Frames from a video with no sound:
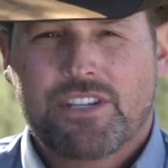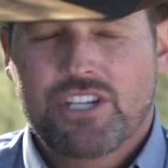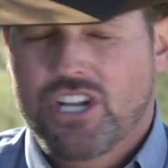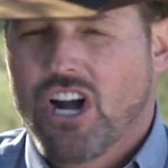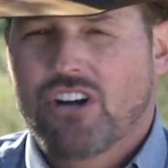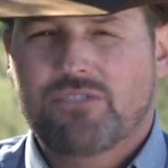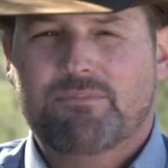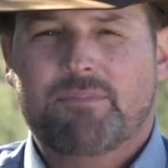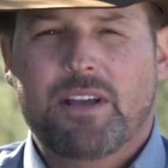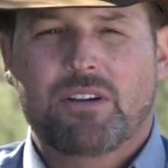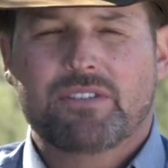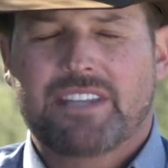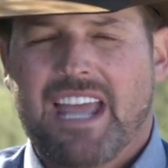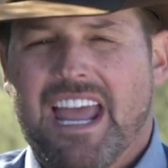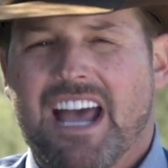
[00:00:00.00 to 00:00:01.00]
You don't
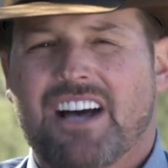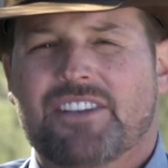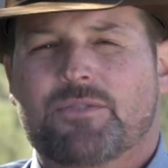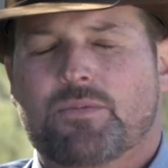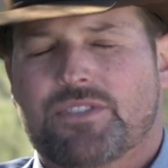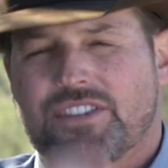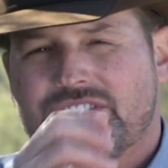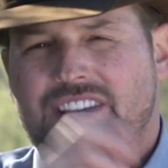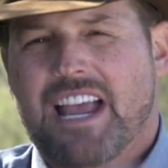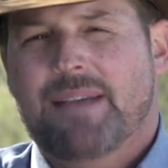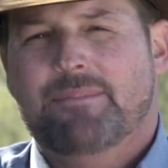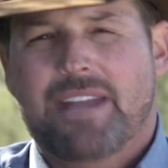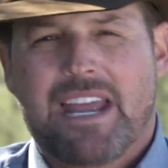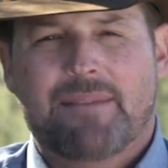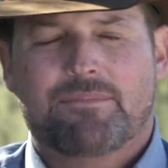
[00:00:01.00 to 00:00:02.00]
build the house with the
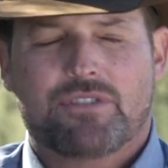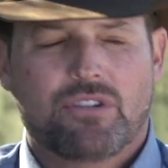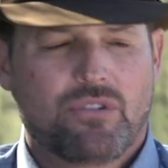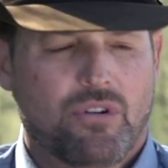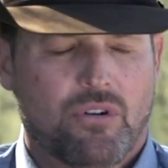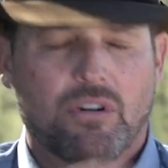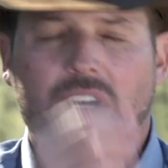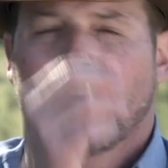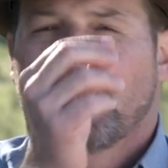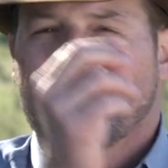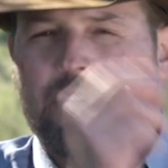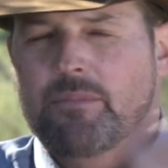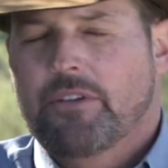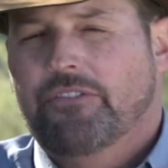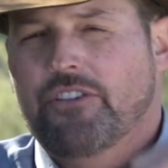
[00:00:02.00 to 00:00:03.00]
same damn tool
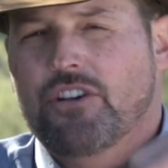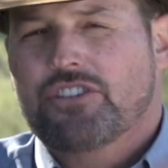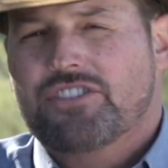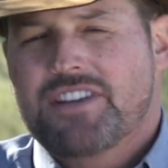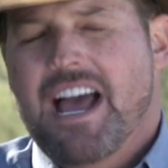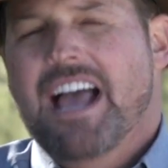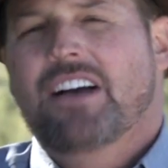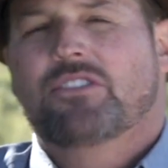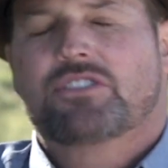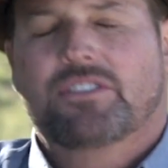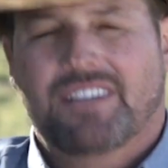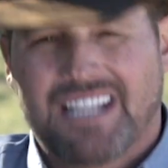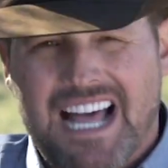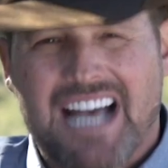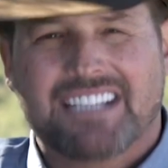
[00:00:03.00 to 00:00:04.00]
from the first nail
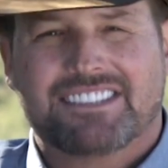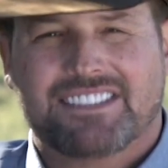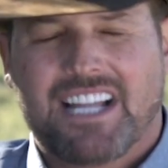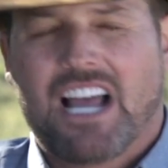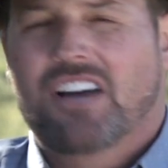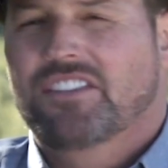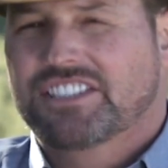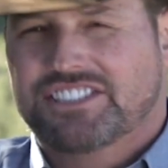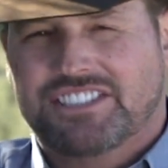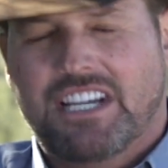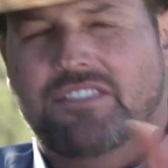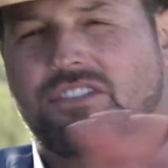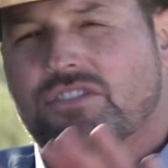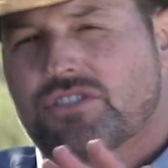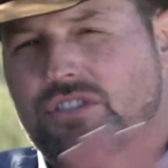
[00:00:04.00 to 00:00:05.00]
to the last nail. There's
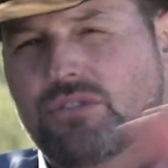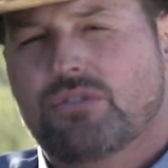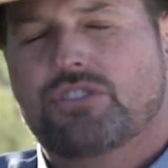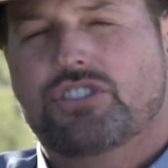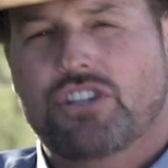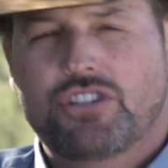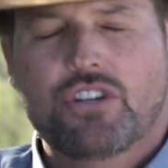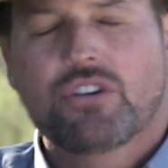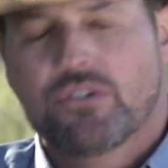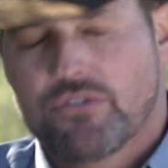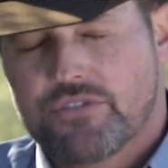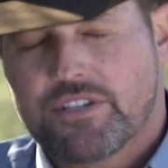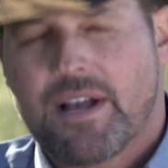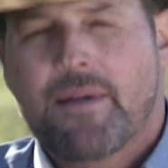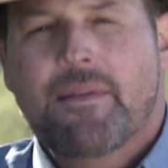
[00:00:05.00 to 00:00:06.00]
several tools you
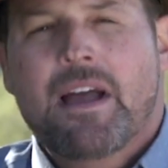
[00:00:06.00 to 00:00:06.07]
use.